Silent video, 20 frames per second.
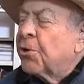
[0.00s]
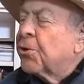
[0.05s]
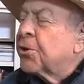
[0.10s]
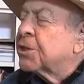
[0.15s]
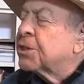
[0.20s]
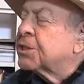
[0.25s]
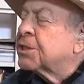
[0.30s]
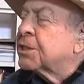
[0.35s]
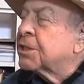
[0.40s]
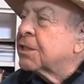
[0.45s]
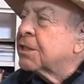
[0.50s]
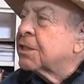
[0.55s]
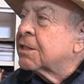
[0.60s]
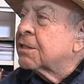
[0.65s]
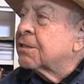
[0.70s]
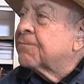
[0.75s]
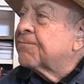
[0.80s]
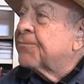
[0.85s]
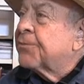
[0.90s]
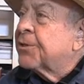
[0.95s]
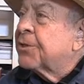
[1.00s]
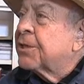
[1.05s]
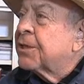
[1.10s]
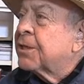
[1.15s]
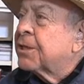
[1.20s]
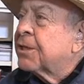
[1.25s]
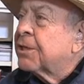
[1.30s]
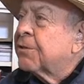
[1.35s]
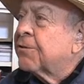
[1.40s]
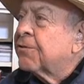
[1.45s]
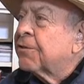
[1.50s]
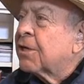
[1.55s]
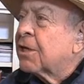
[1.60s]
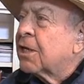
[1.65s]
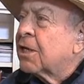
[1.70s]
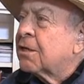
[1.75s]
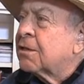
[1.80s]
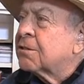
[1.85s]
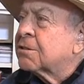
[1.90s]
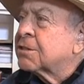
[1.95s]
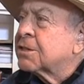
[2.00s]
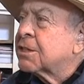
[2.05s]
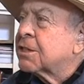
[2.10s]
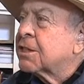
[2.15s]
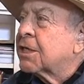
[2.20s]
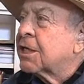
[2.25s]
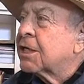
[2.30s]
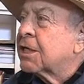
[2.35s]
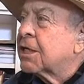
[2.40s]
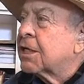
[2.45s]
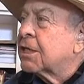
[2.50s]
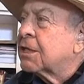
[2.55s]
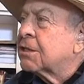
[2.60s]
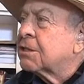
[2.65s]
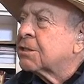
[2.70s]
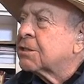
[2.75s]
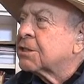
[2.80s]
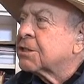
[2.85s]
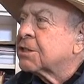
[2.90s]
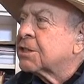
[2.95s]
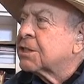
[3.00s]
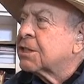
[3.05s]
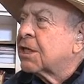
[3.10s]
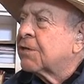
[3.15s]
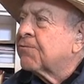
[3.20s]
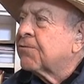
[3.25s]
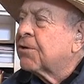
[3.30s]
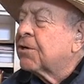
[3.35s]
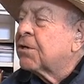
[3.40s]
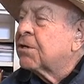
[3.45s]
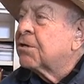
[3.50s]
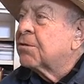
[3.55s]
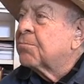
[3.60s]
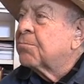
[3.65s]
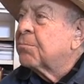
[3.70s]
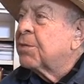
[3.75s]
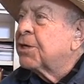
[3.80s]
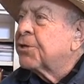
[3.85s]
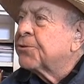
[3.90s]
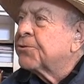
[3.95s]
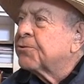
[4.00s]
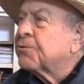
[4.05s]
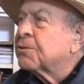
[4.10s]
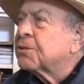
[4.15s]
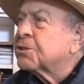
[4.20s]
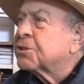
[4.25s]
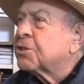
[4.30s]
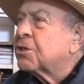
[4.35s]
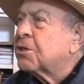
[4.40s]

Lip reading: notice, the logs in that house has never been through a